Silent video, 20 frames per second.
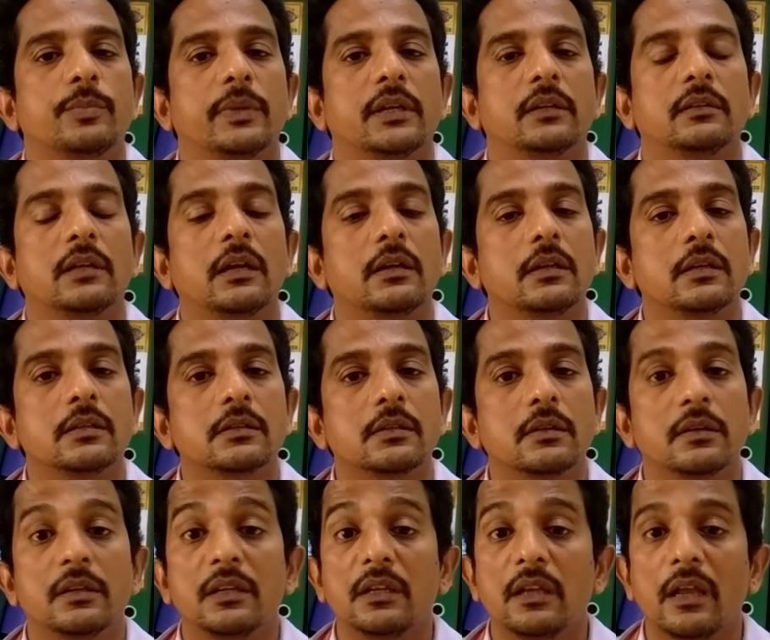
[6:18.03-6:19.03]
that is in
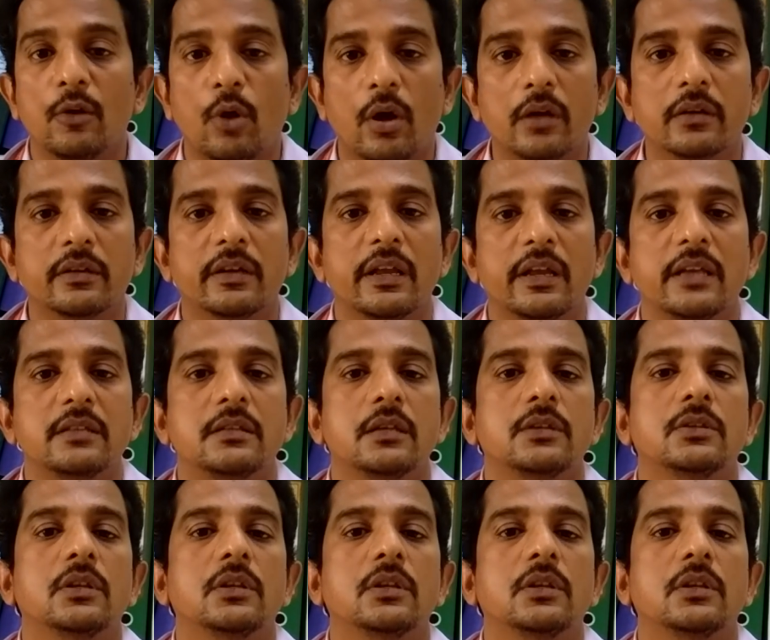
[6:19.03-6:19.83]
an organization,